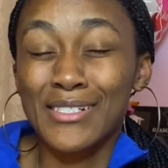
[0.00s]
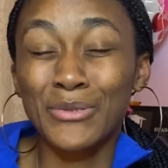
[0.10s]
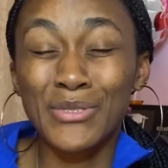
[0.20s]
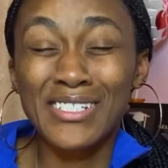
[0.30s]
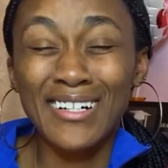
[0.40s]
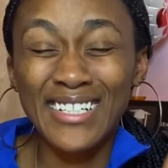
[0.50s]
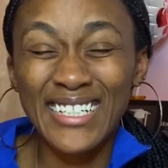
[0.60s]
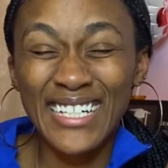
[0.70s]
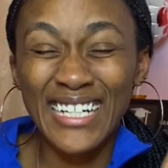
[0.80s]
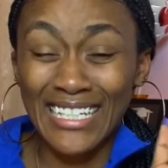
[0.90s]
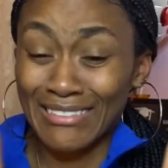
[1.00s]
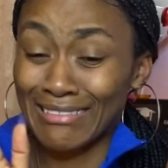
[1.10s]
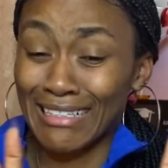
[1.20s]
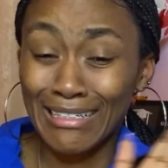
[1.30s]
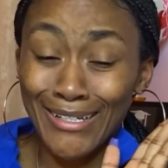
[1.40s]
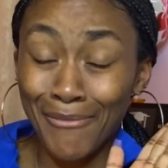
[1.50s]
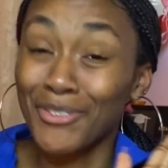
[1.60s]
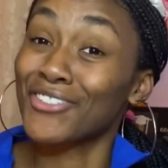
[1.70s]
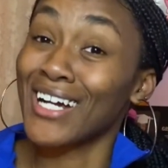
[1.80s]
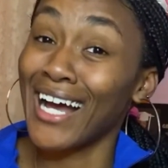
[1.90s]
School's starting again. I don't know. I'm gonna
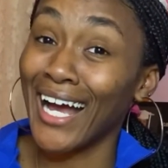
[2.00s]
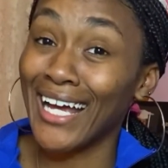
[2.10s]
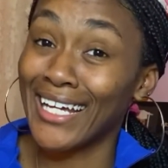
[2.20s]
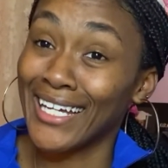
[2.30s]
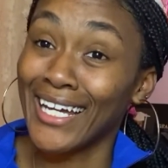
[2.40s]
try.